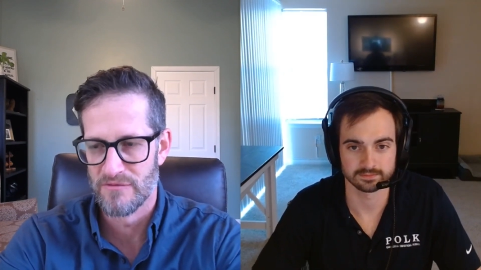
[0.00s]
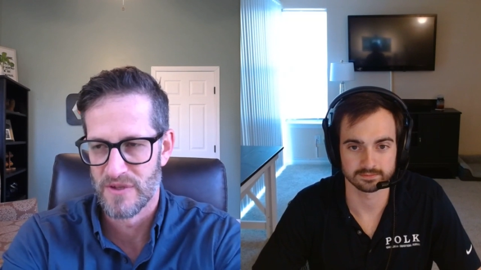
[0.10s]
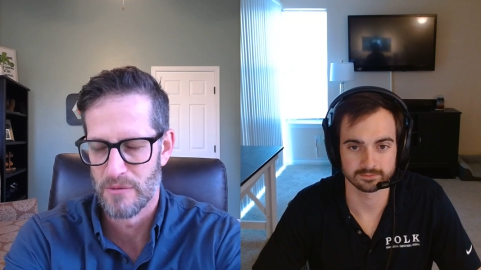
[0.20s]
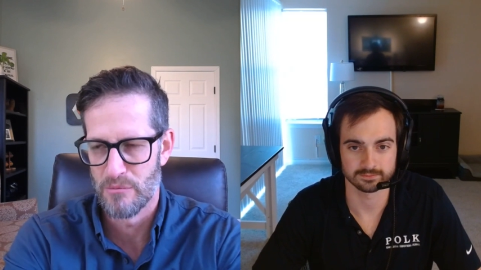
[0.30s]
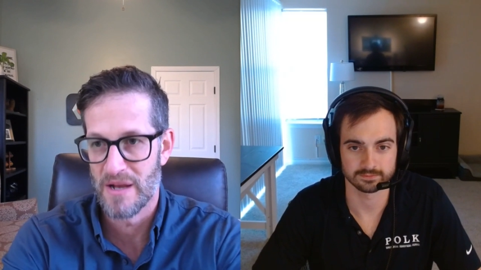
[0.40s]

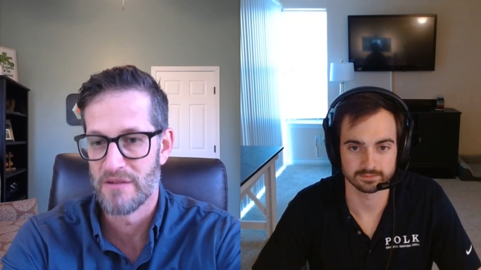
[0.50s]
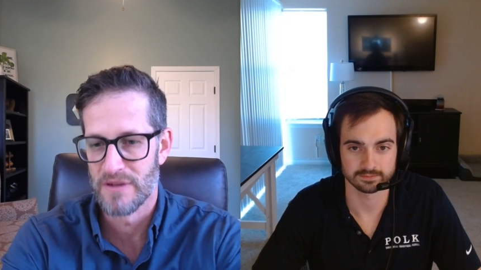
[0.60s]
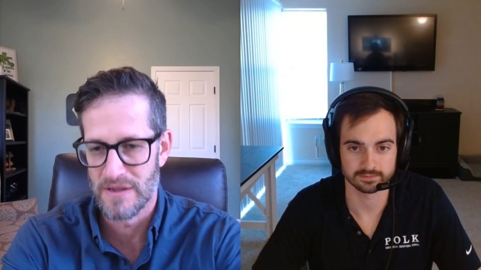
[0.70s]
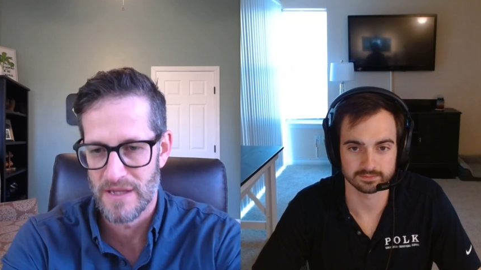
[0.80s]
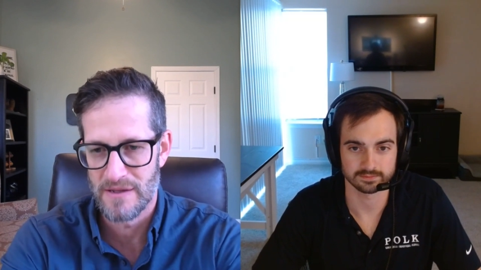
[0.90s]
Speaker 1: the
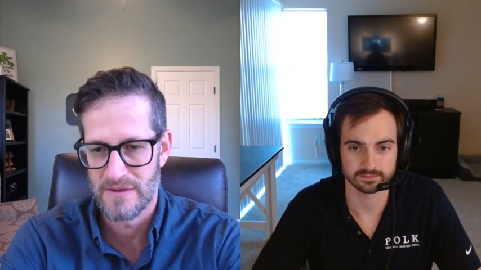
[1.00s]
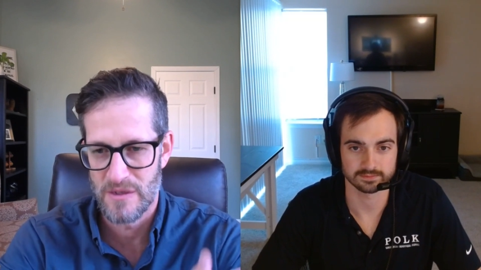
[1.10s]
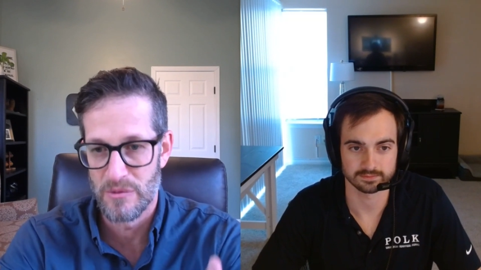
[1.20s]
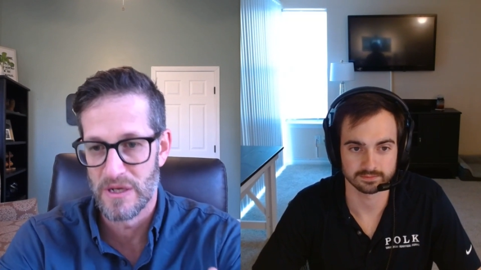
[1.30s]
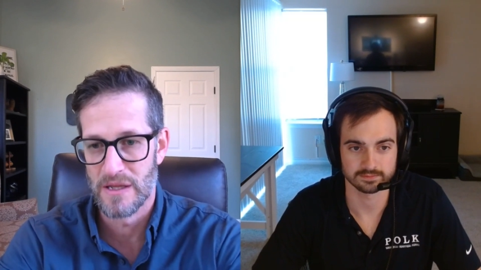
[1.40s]
benefit that
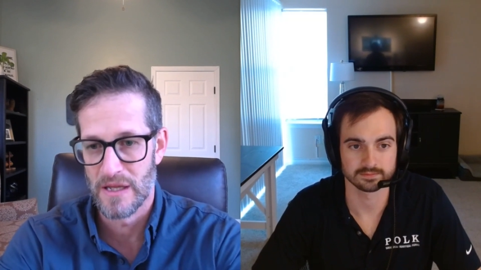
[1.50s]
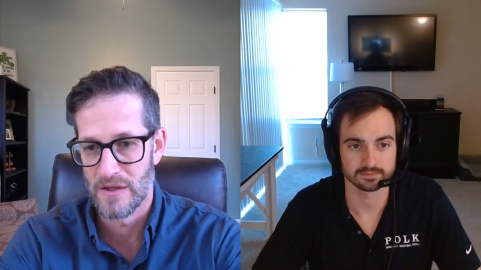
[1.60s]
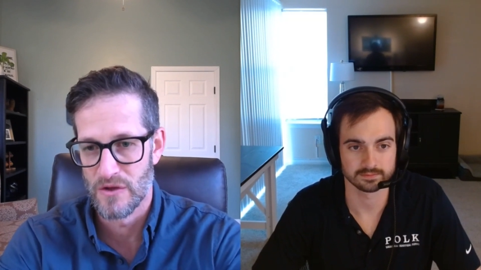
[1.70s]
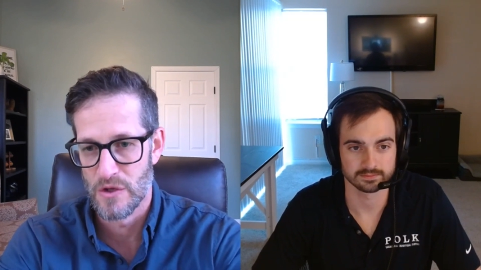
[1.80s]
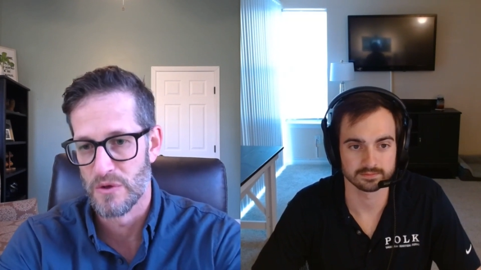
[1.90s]
somebody like
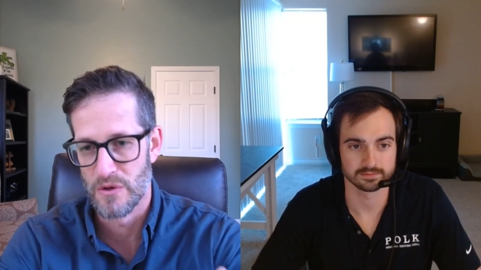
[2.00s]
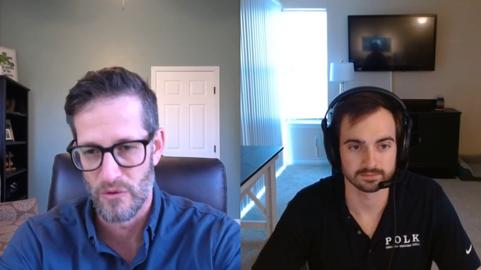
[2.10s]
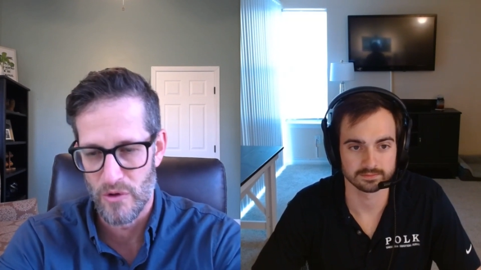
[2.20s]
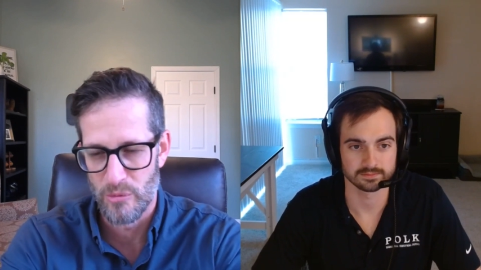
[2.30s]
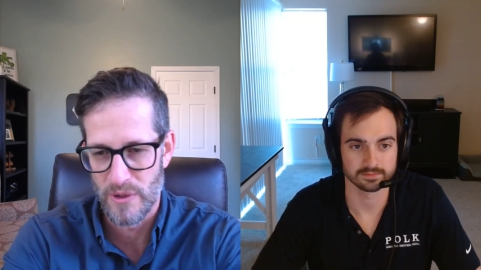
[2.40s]
you and your
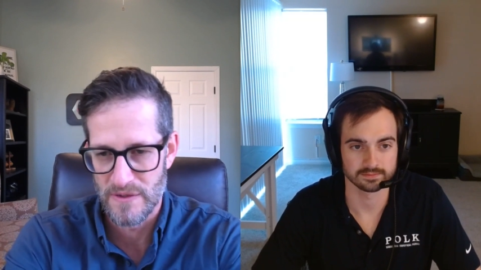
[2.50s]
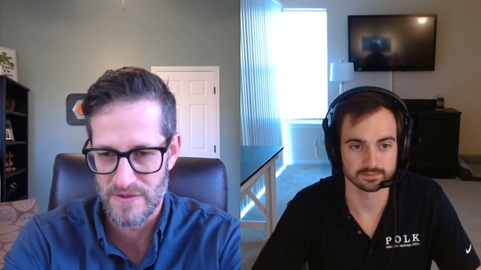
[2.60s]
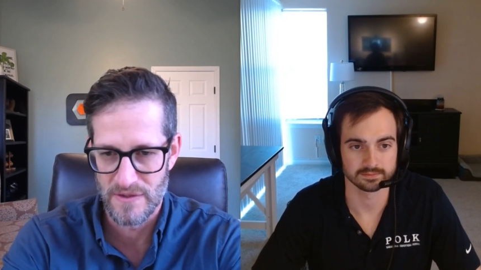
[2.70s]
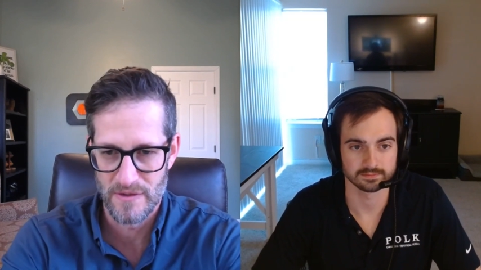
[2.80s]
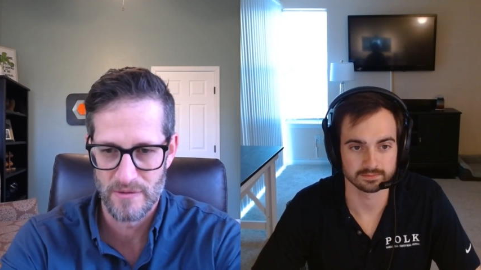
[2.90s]
role brings
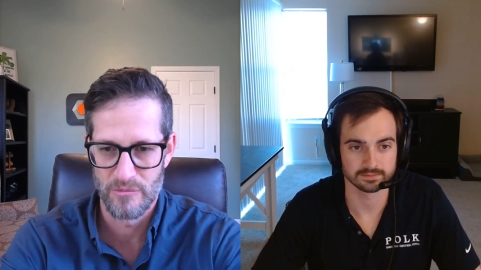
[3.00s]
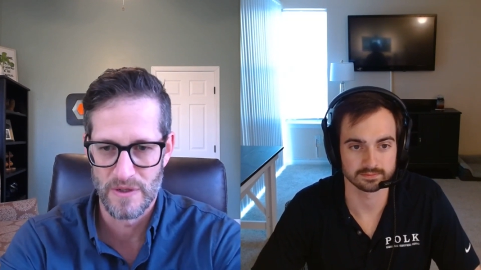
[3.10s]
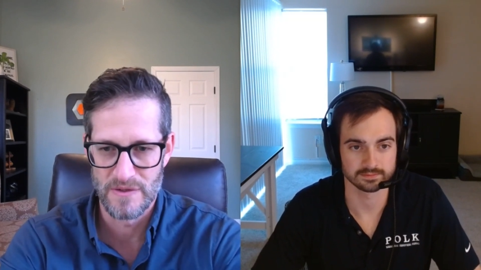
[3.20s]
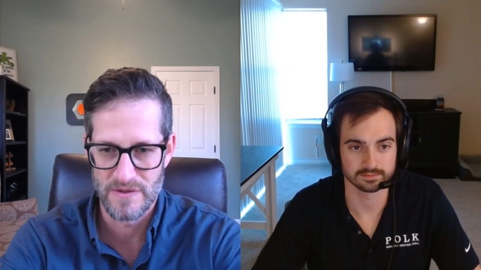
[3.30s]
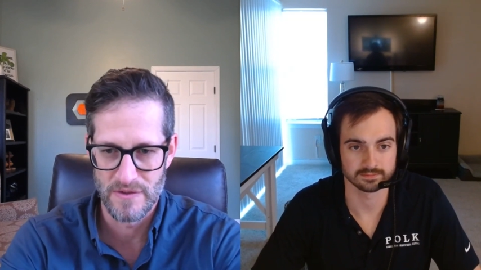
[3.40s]
to
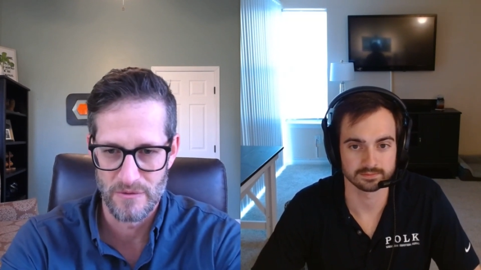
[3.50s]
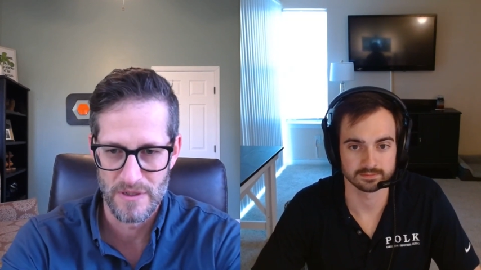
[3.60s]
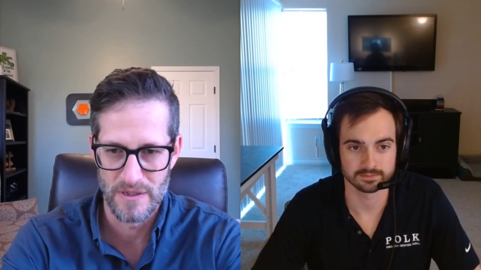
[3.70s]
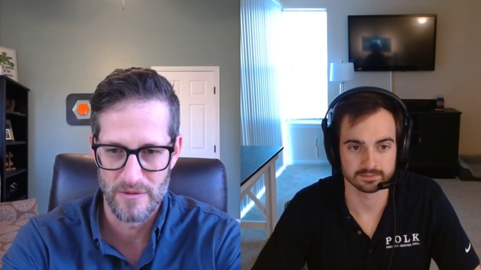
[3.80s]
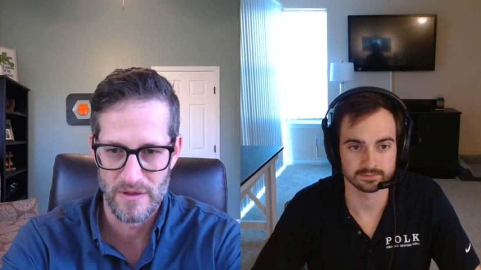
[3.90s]
brings to
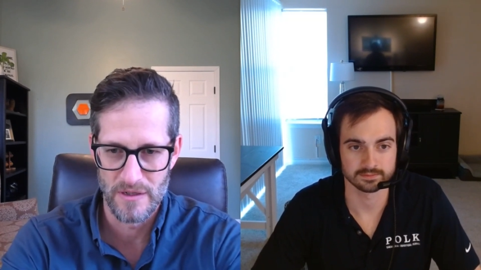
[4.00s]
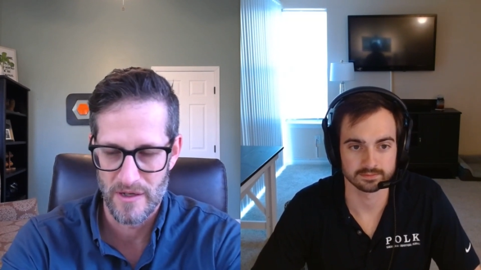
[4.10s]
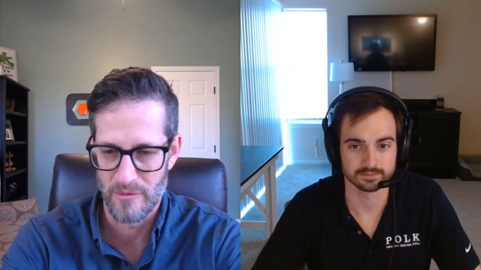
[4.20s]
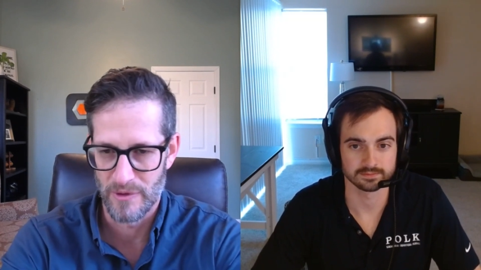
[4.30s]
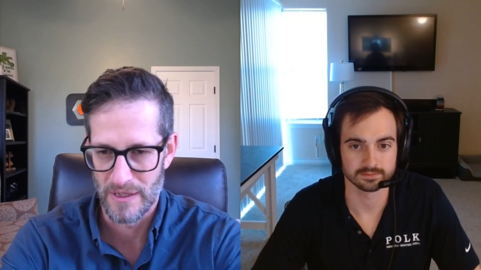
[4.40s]
uh, a
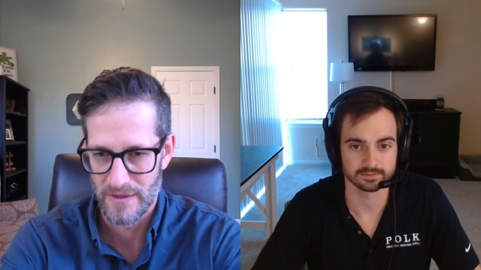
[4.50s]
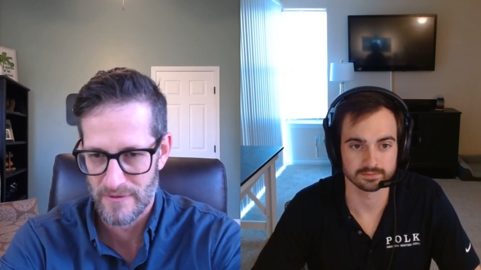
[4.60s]
company.